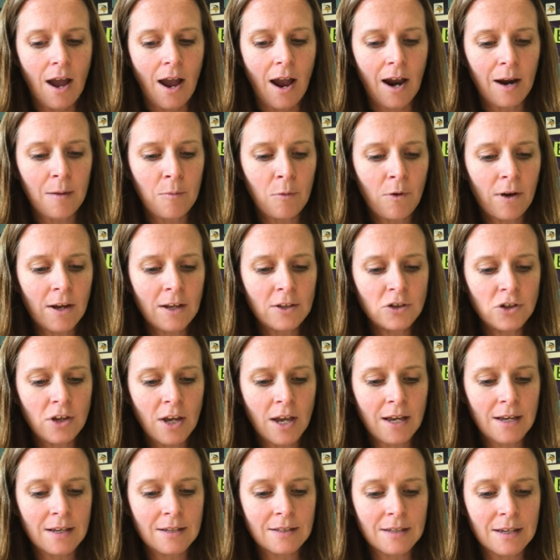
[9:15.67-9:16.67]
Our boy
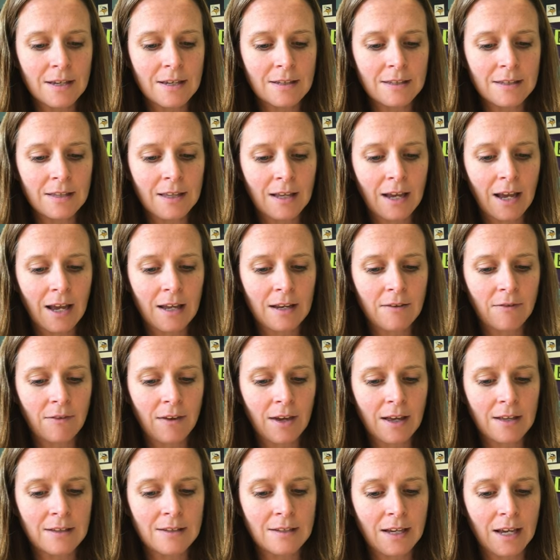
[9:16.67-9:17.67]
Chase isn't the kind of
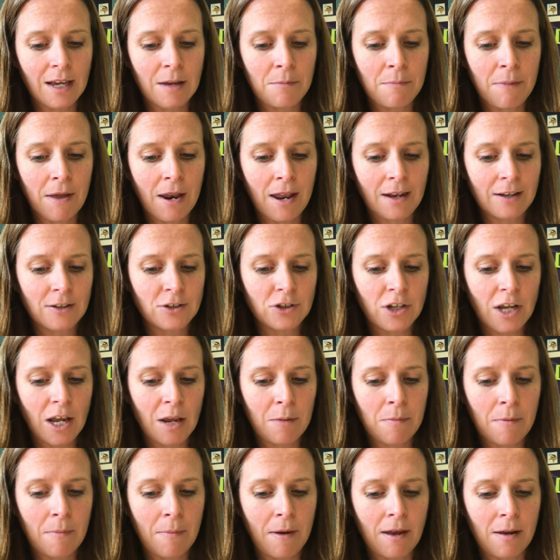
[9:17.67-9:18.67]
kid to get bent out of
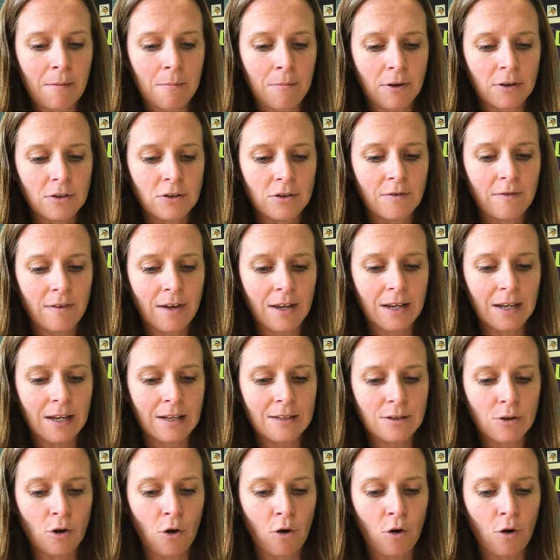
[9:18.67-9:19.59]
shape about a bunch of idiots